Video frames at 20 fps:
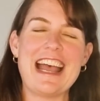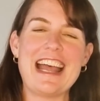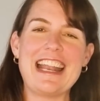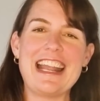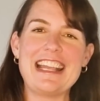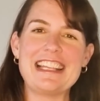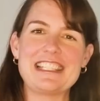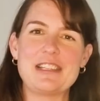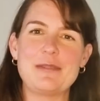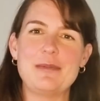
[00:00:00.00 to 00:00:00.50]
And
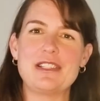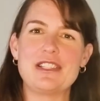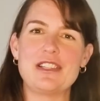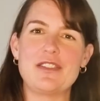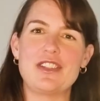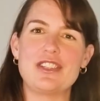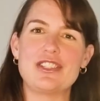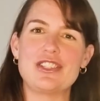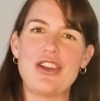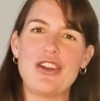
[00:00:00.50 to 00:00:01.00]
estimates
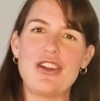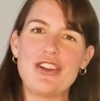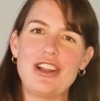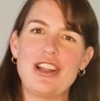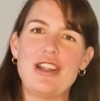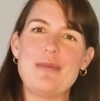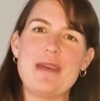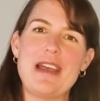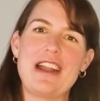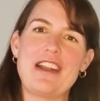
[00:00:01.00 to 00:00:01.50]
of the total
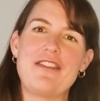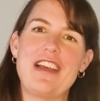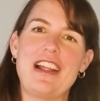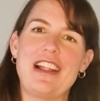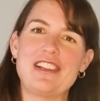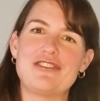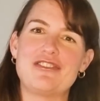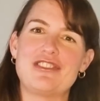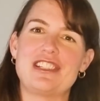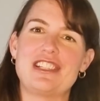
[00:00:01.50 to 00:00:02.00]
amount of
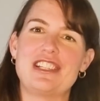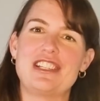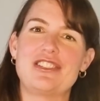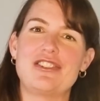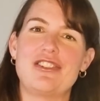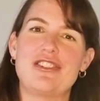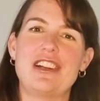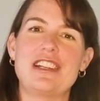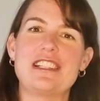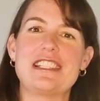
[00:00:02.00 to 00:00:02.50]
electricity
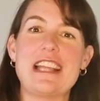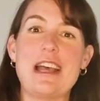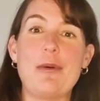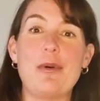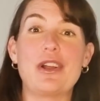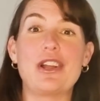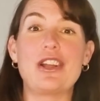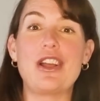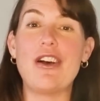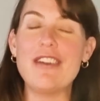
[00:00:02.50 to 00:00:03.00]
storage that
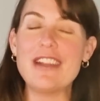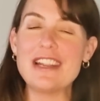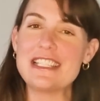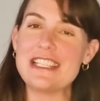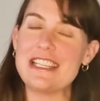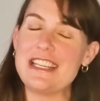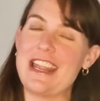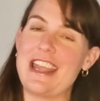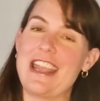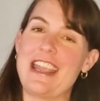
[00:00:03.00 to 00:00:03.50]
we're going
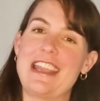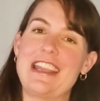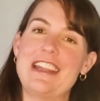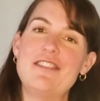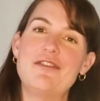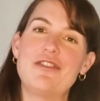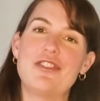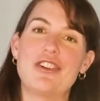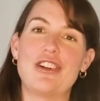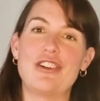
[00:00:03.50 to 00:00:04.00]
to
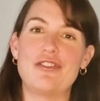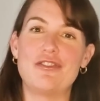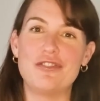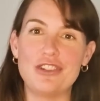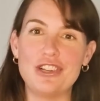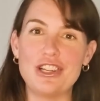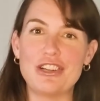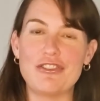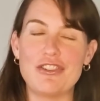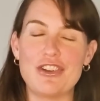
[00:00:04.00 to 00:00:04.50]
need for a
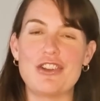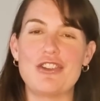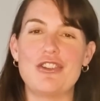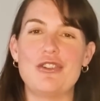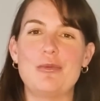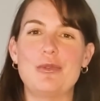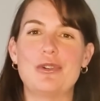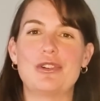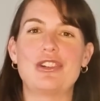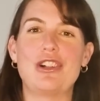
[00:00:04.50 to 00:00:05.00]
fully
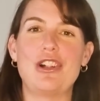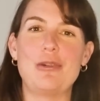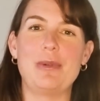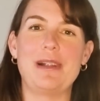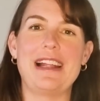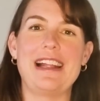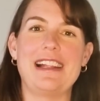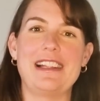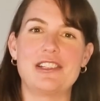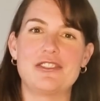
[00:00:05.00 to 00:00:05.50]
renewable
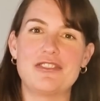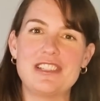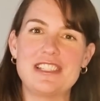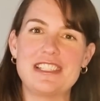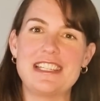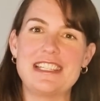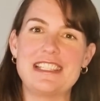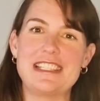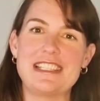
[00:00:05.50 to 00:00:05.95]
global electricity